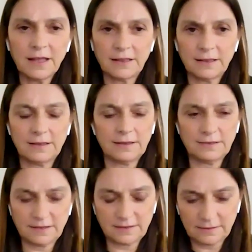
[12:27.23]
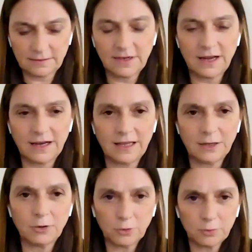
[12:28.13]
And this is
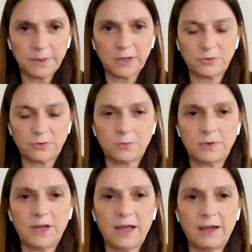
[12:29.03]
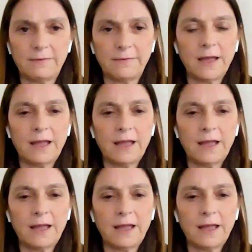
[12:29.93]
really good because we have